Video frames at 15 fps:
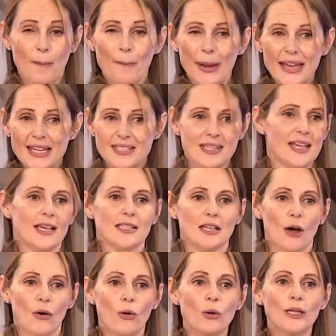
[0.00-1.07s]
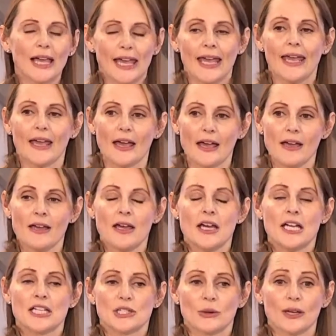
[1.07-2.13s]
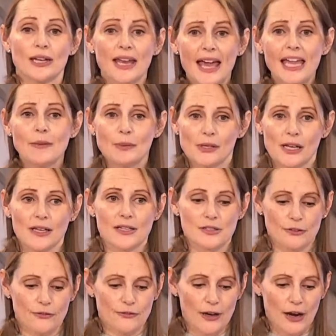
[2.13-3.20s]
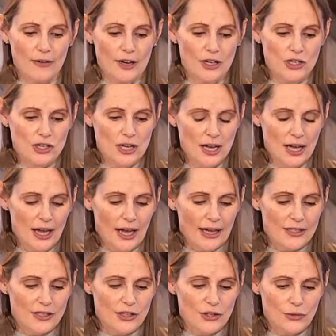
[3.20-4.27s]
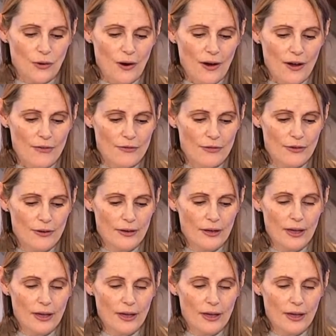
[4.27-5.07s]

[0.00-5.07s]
The basics are all here to enable us to flourish and to thrive.